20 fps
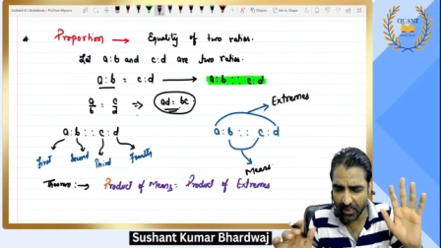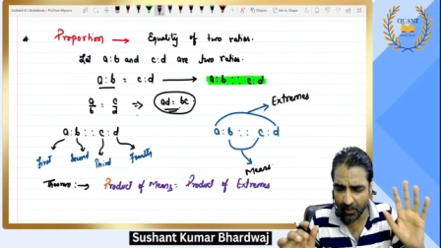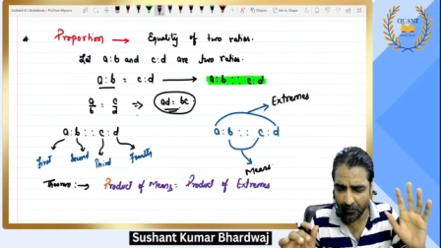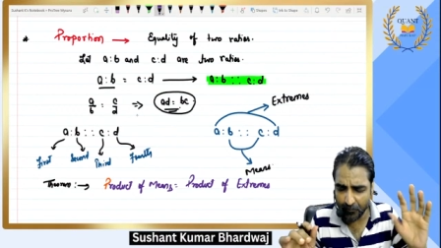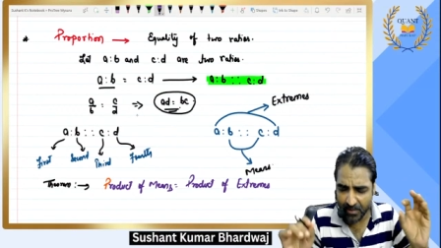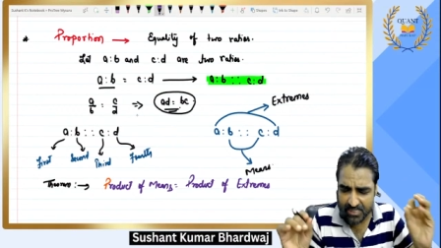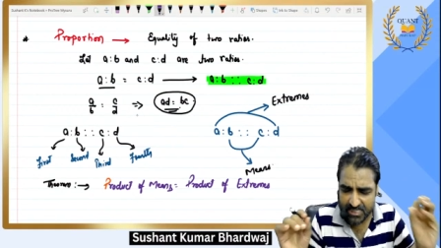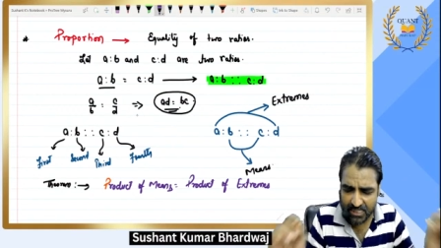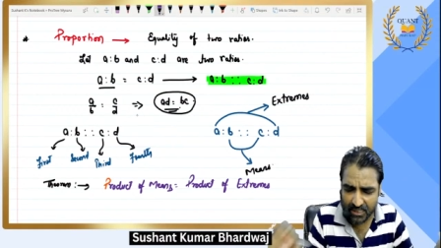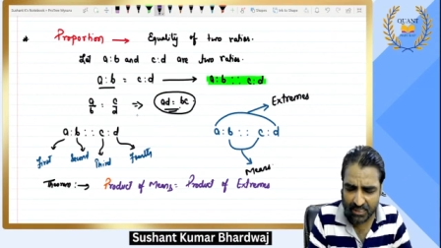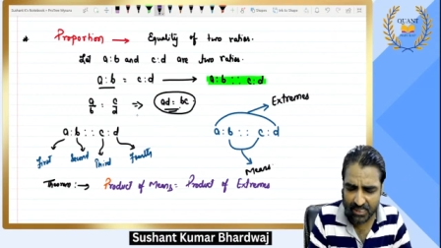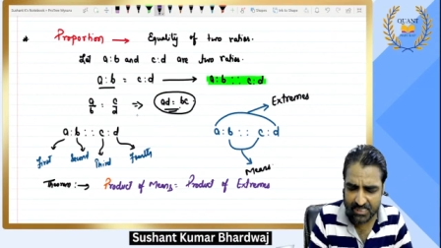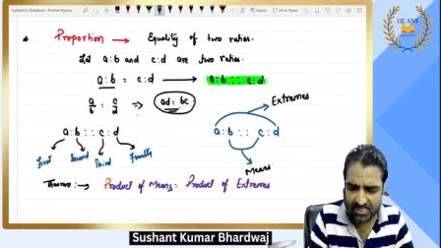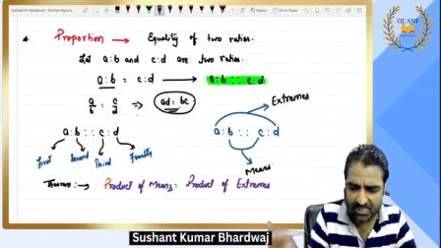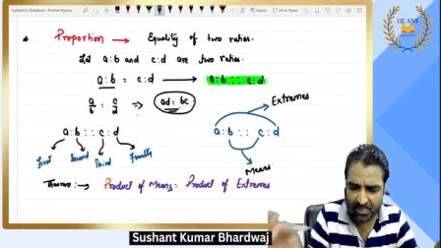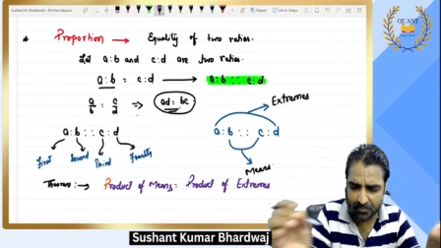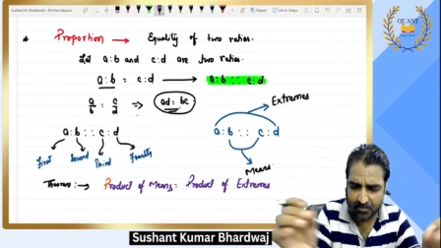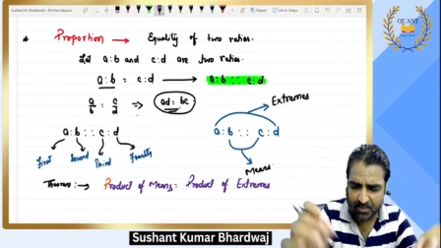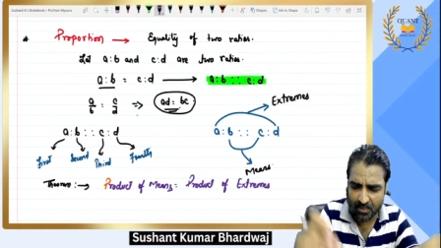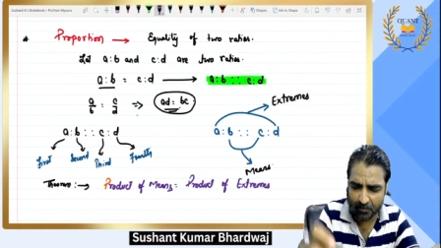Basic
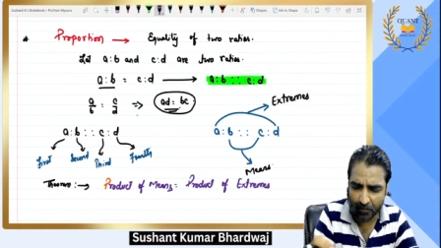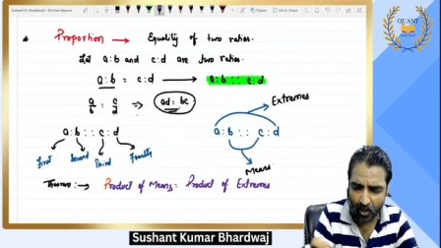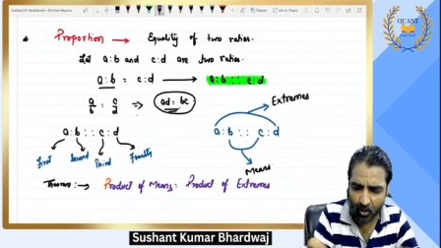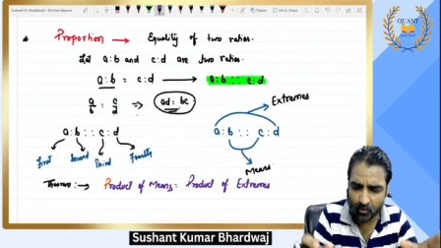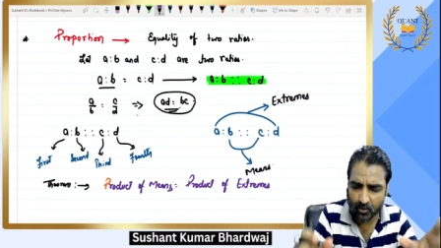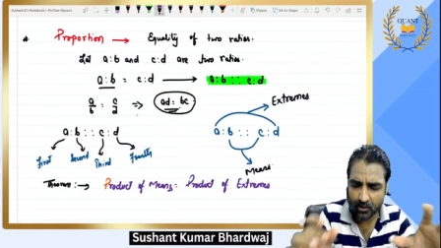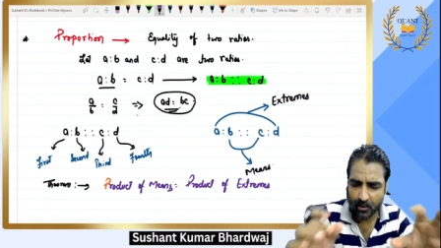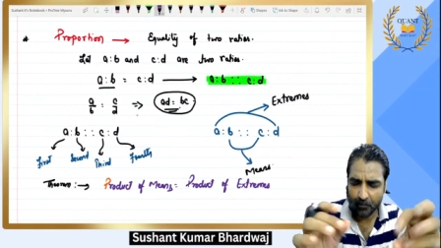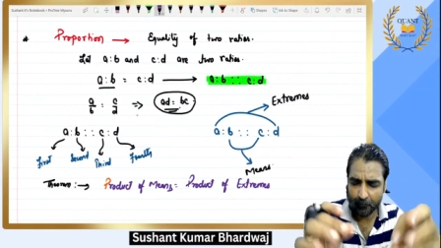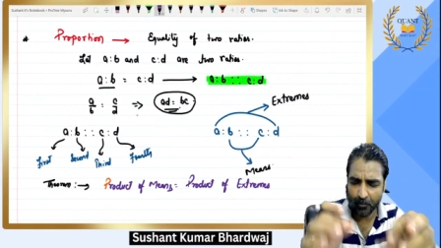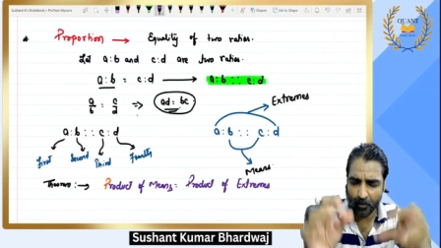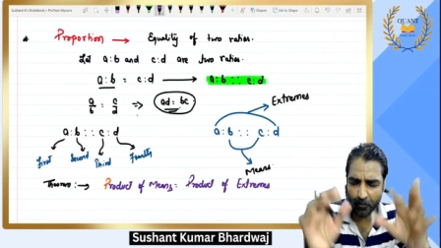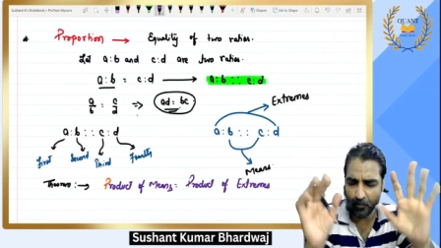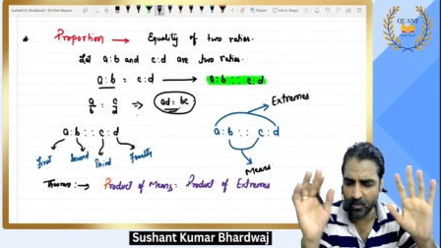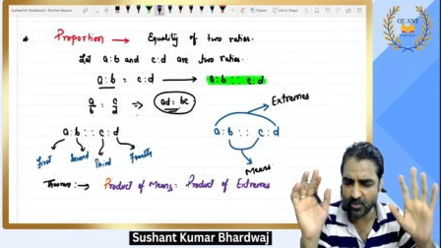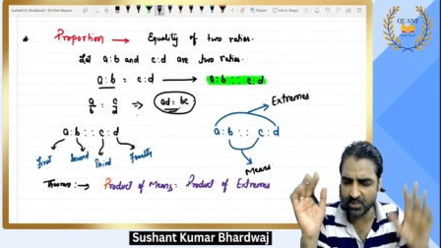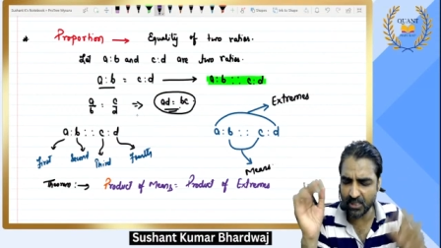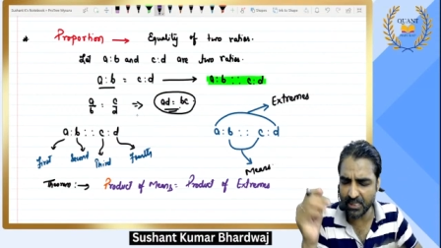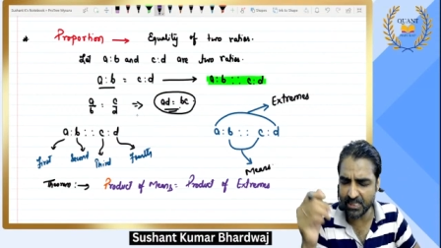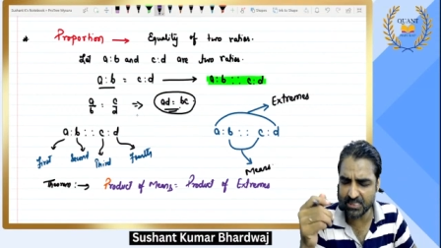concepts about
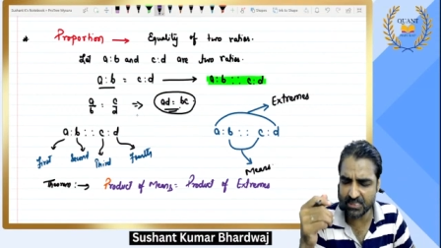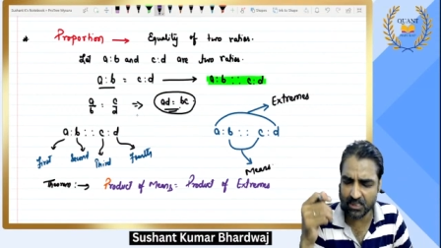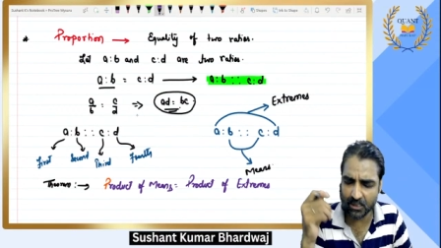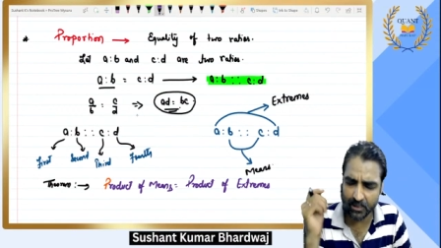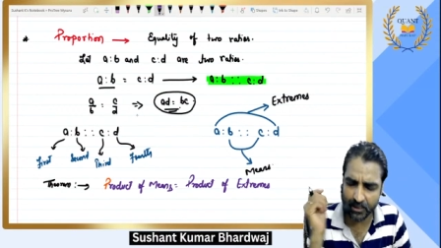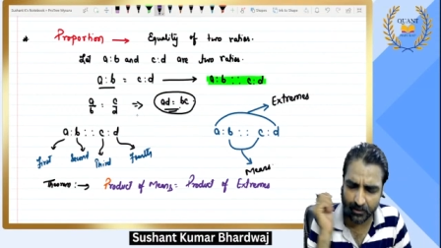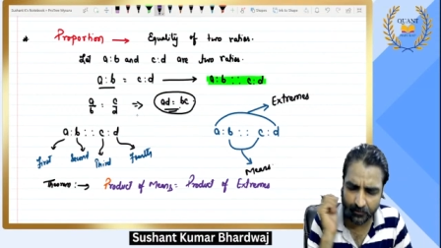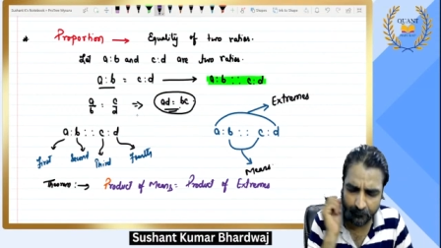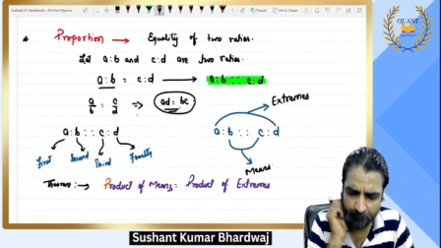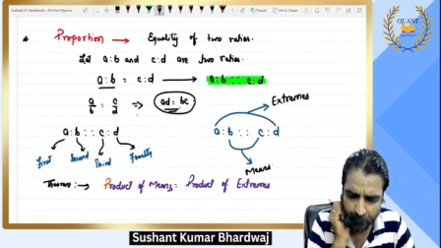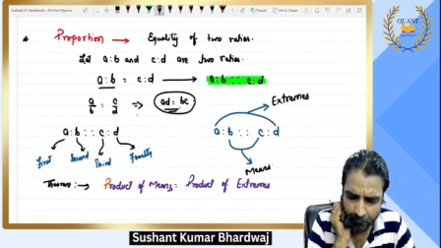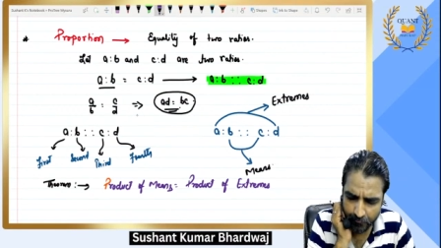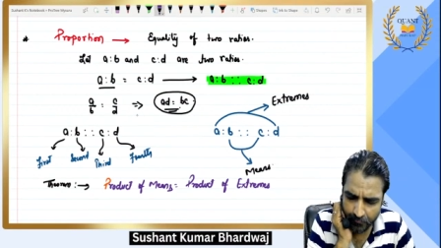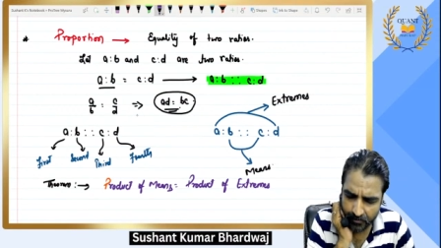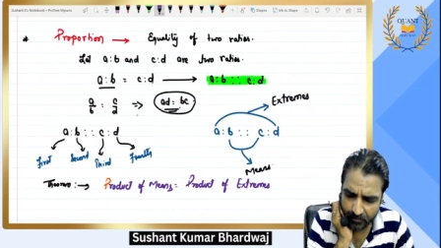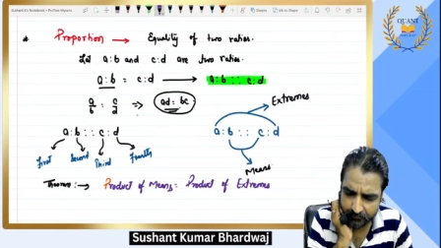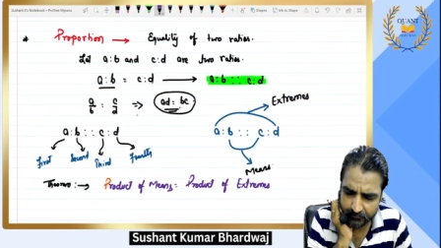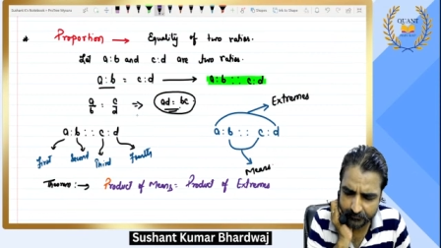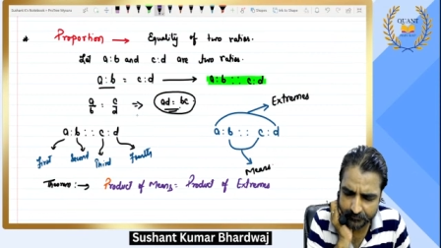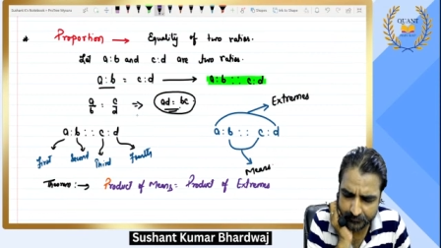proportion is clear.
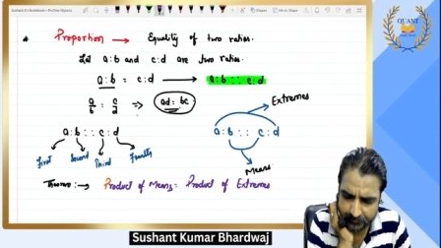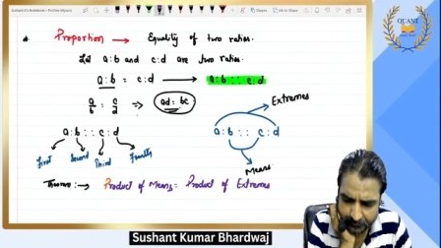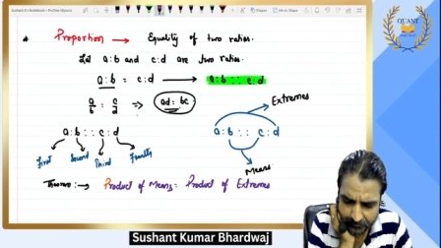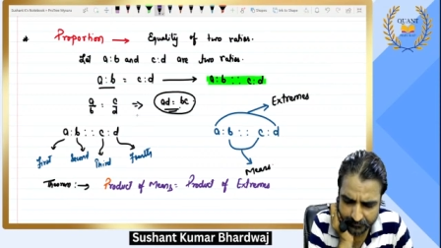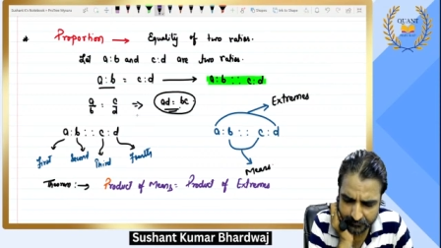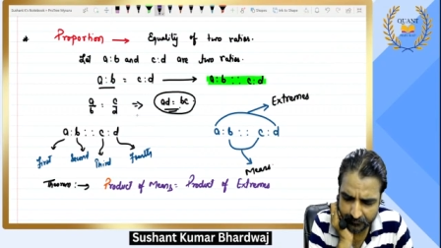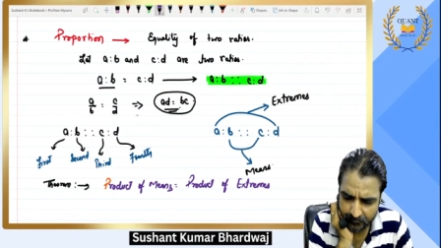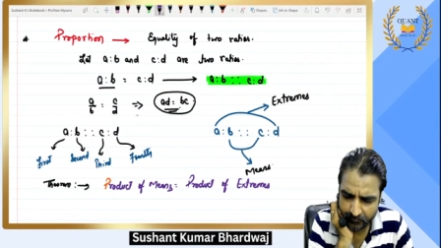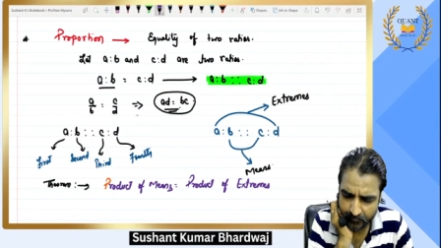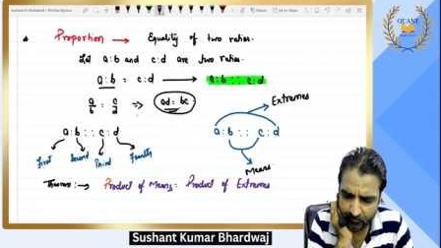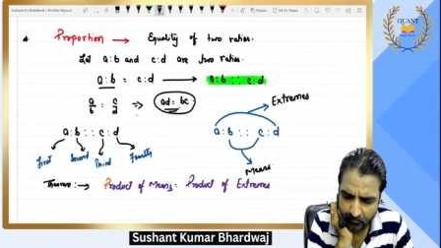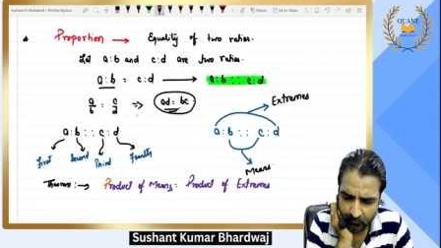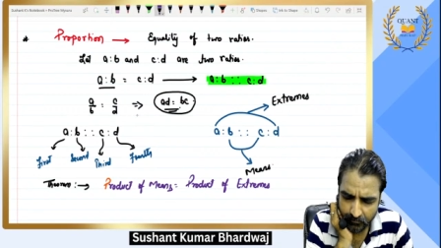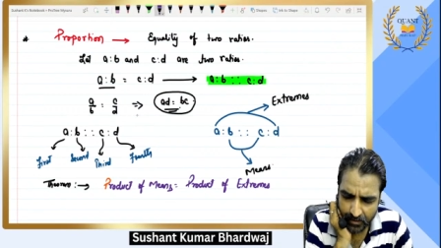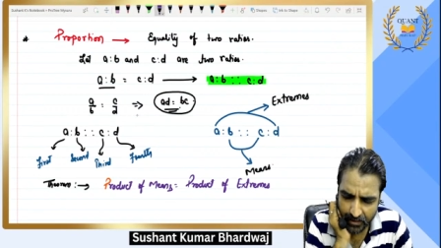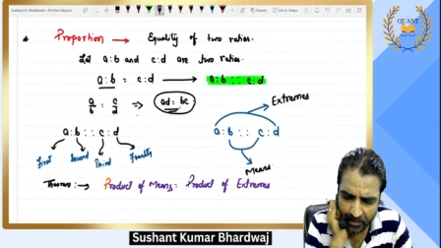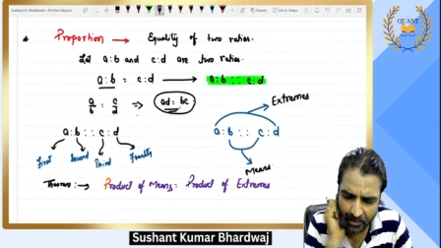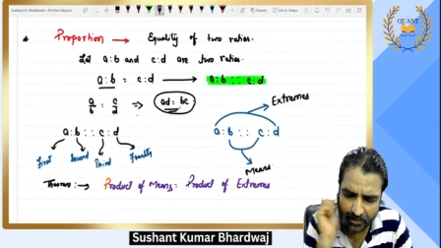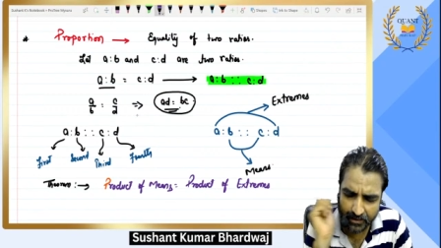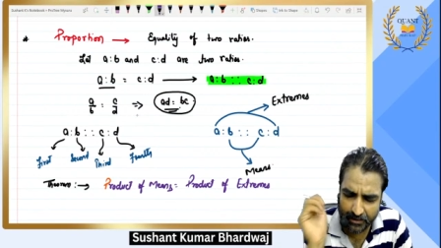
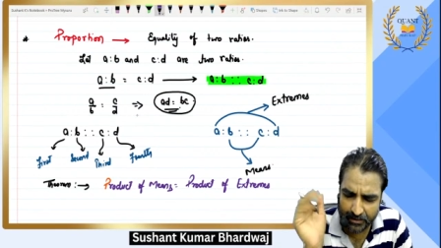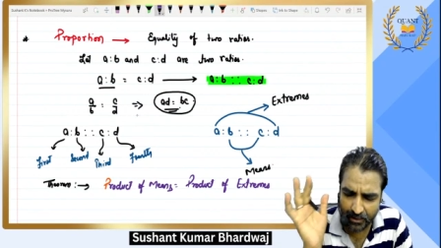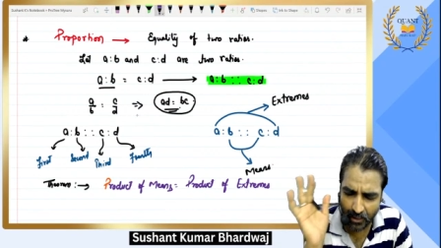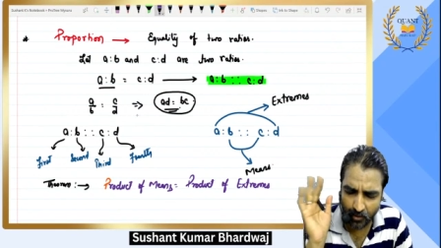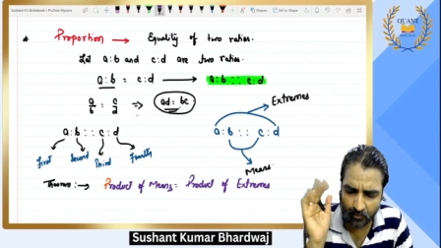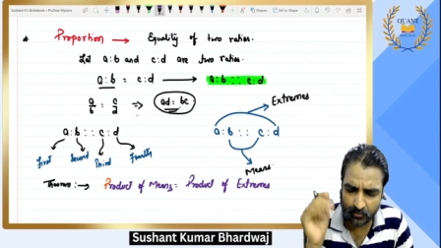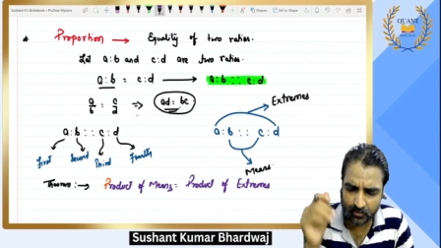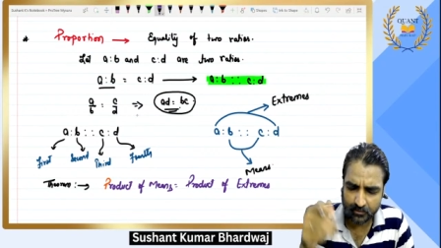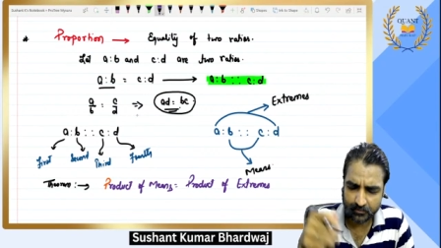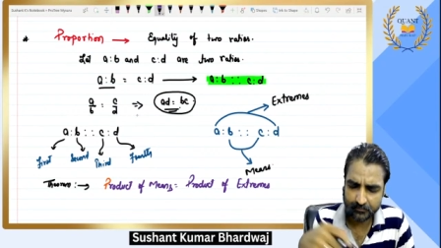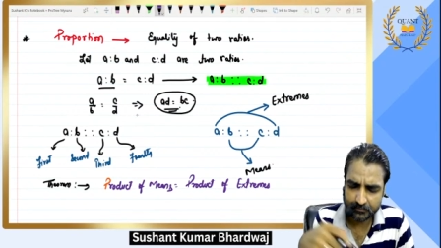Any doubt?